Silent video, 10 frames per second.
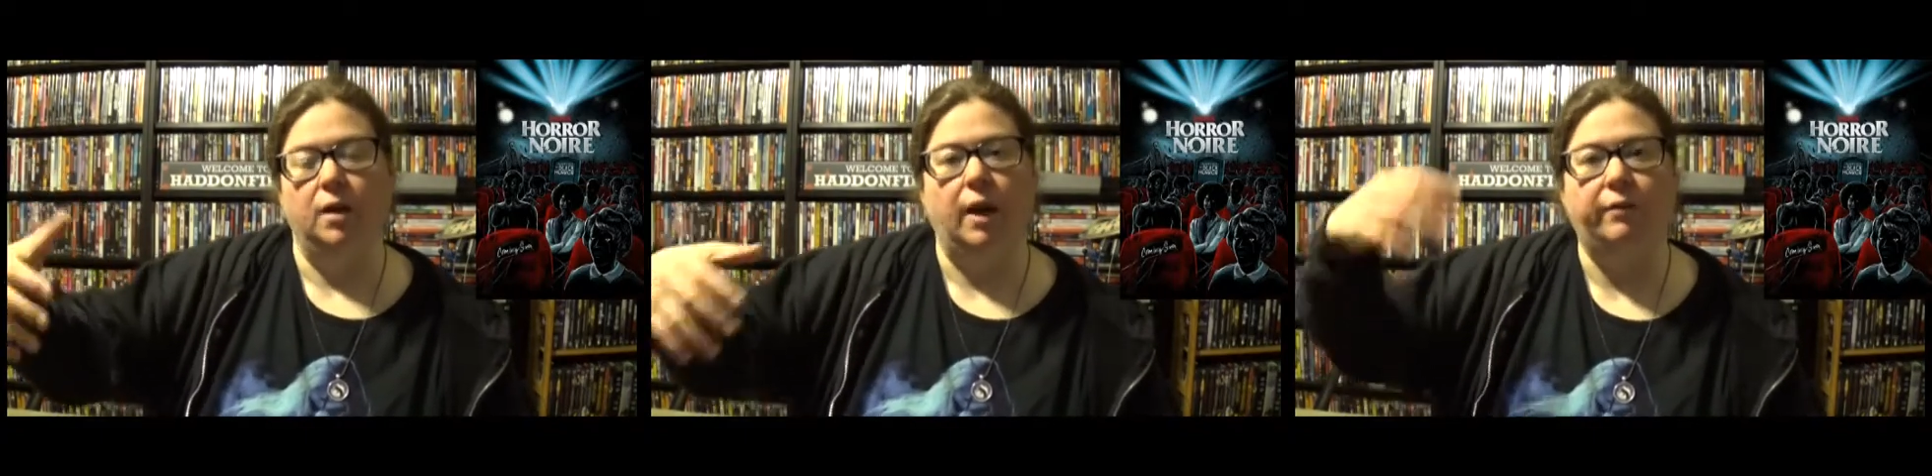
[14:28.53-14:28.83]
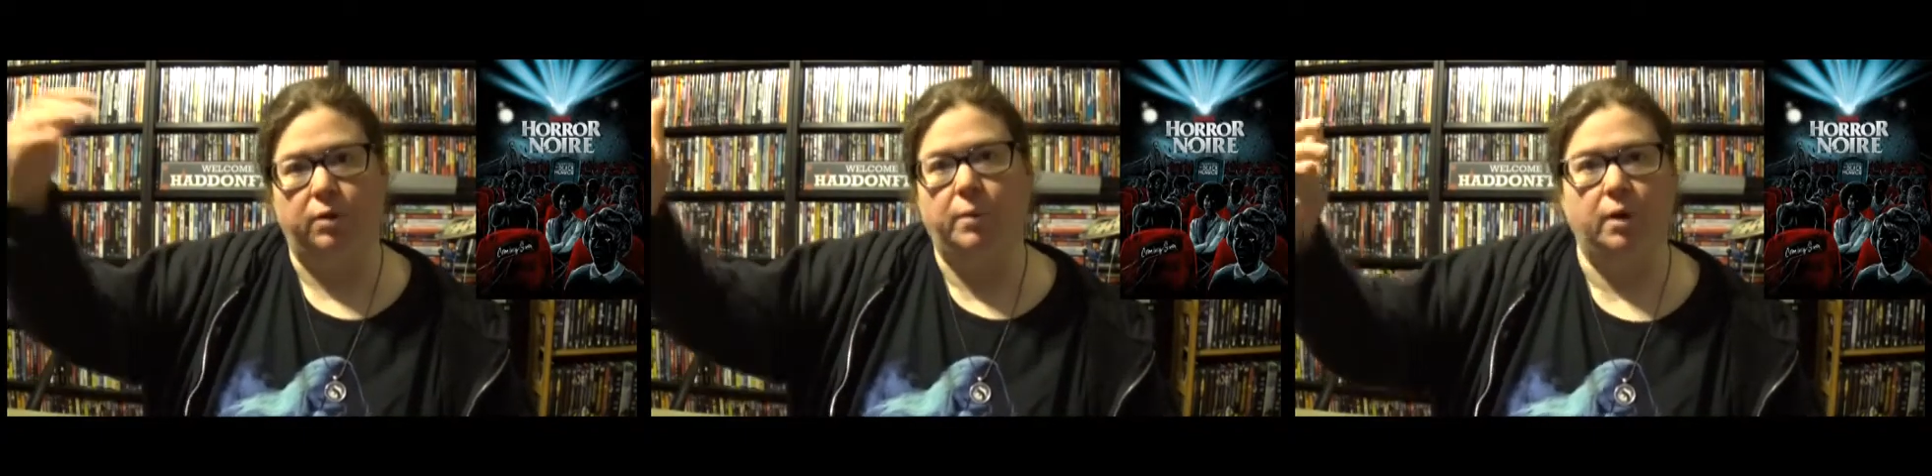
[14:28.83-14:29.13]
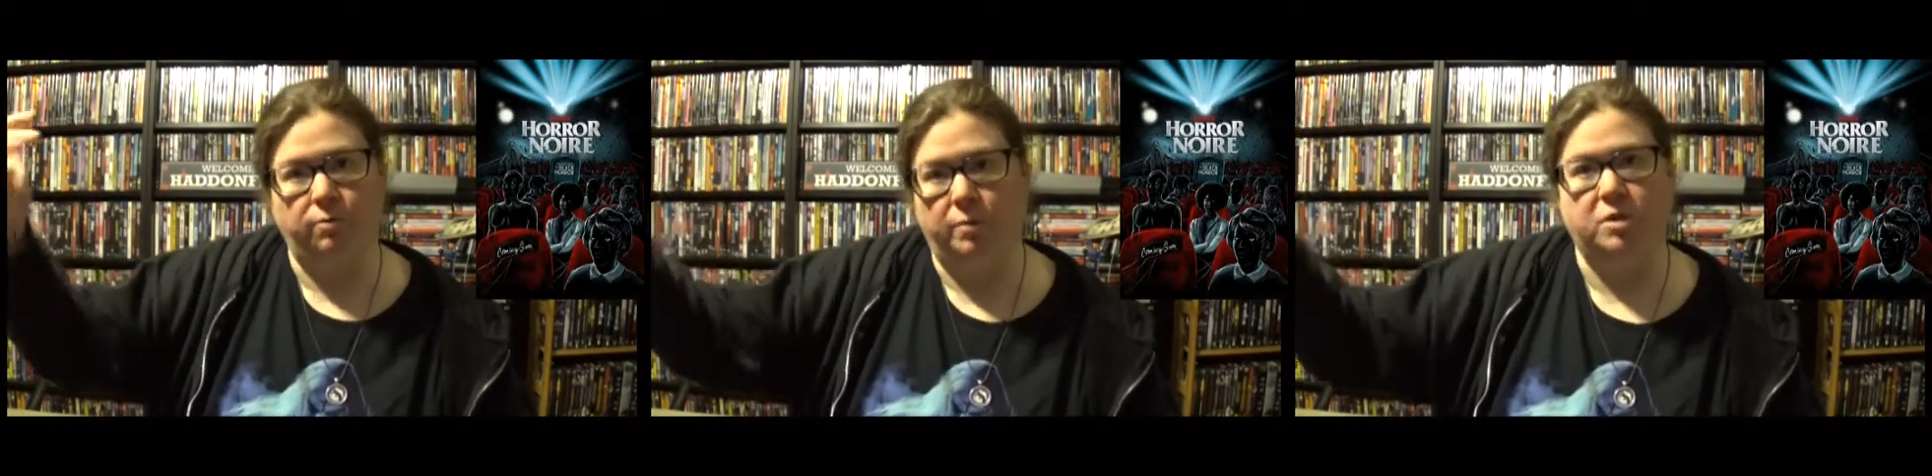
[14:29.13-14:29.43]
African
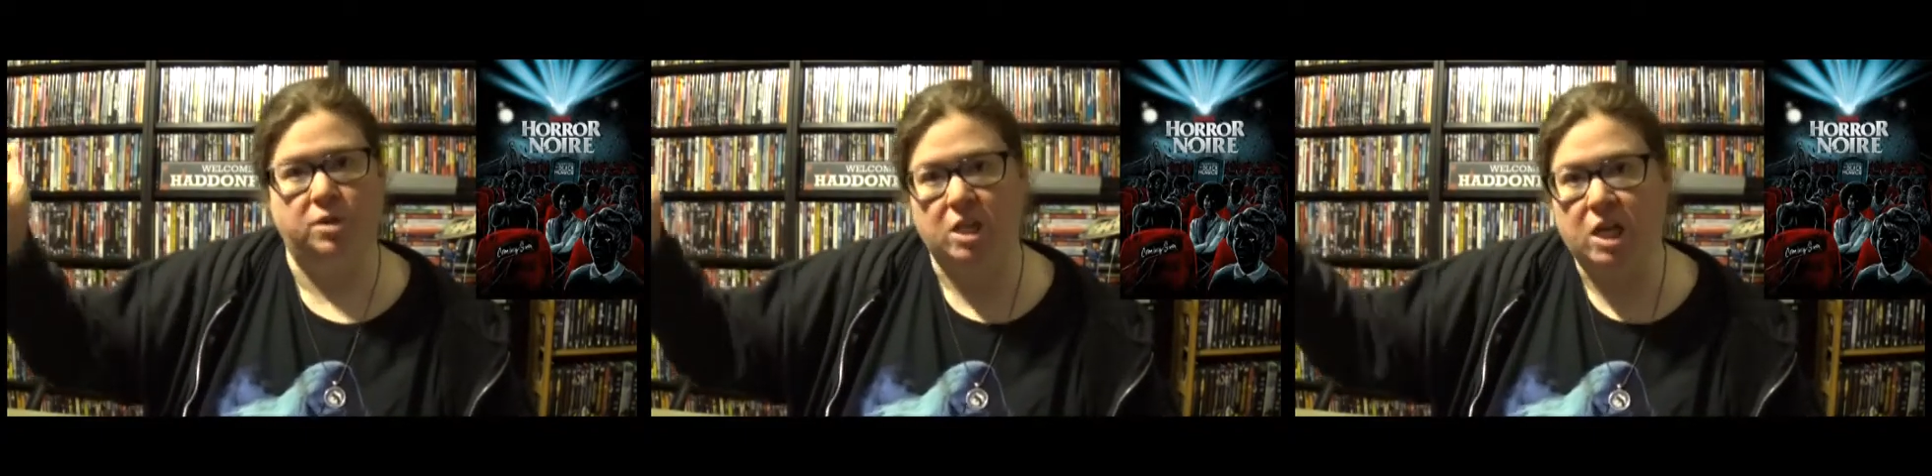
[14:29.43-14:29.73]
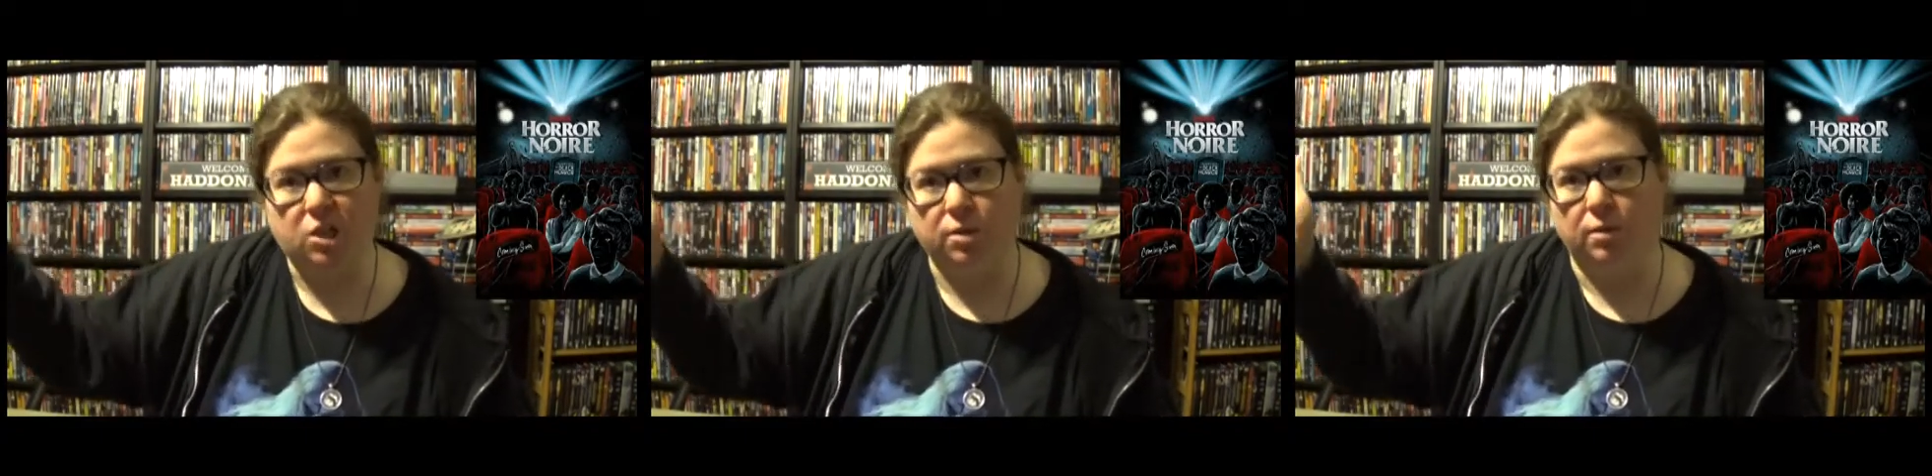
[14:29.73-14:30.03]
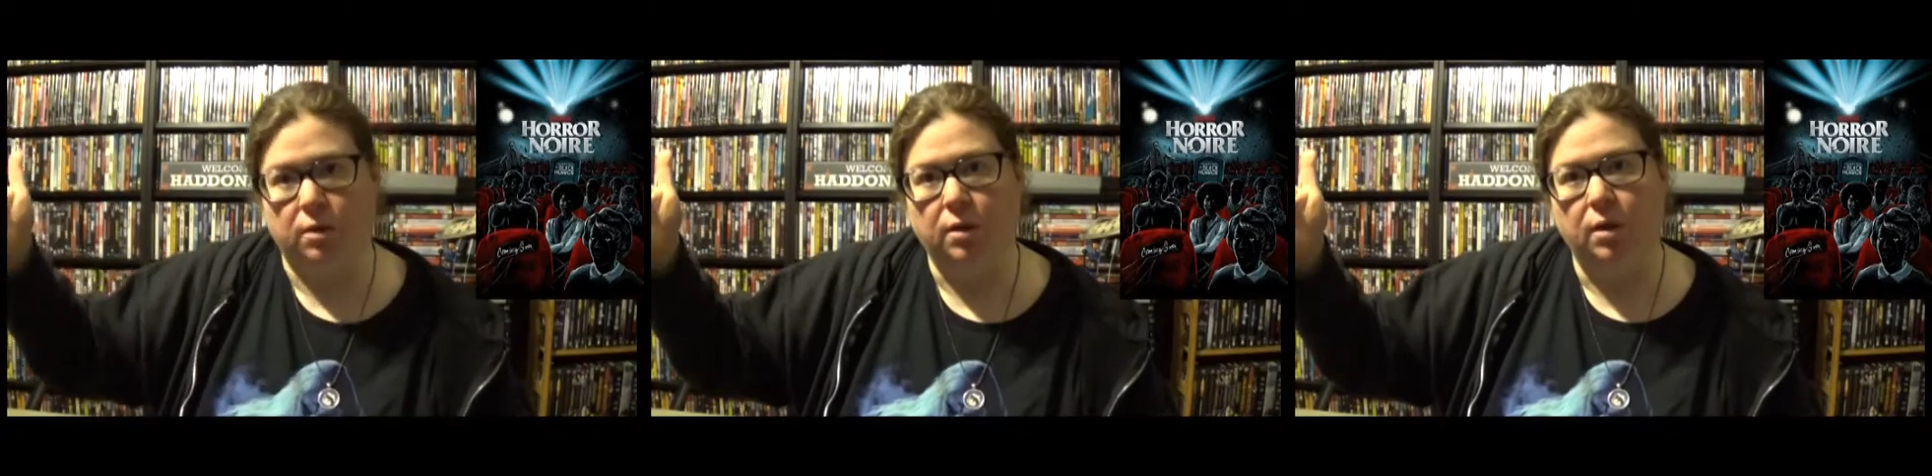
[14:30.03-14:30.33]
American representation